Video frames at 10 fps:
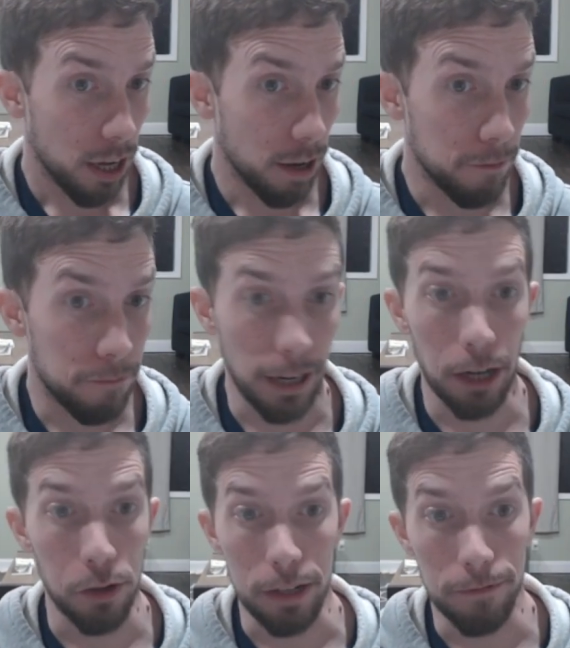a
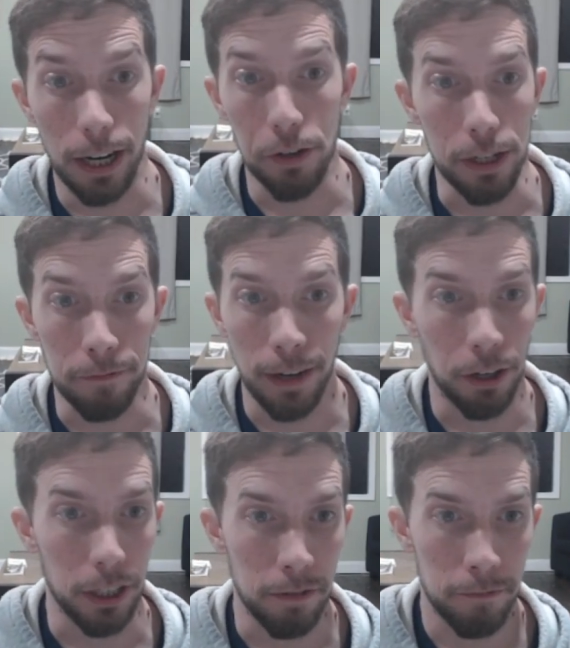very, very, very,